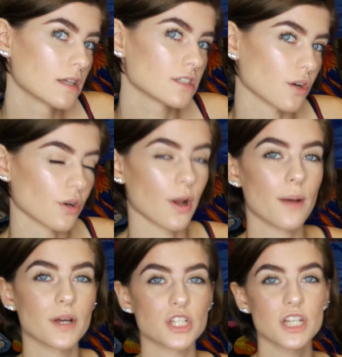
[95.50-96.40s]
don't know how
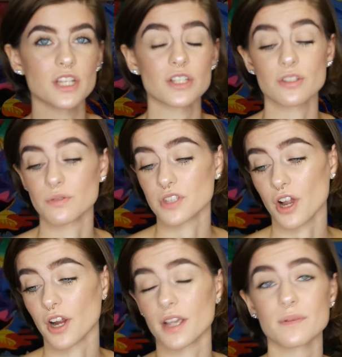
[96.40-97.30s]
much it is, so
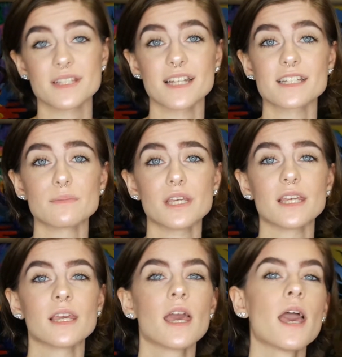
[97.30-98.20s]
sorry it was sent to
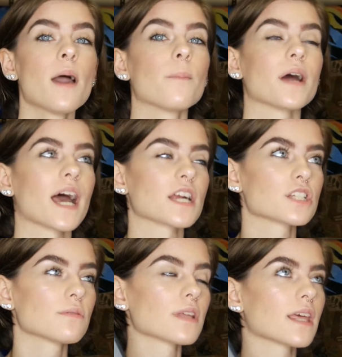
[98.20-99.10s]
me, but I
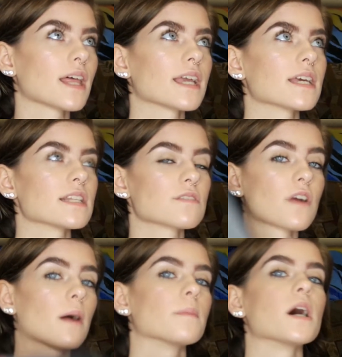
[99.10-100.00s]
actually really like it. It's
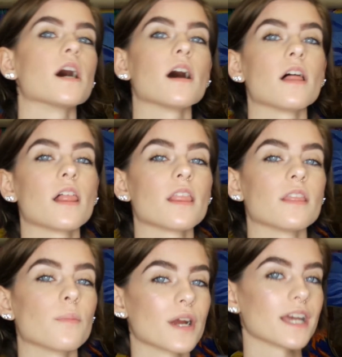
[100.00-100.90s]
from
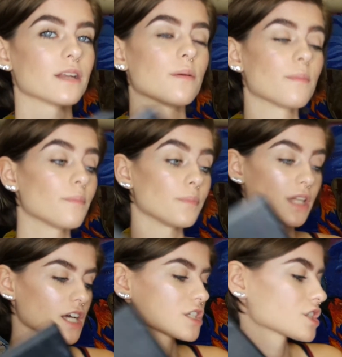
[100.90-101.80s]
the brand
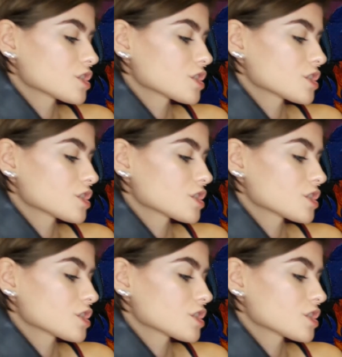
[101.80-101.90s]
Blush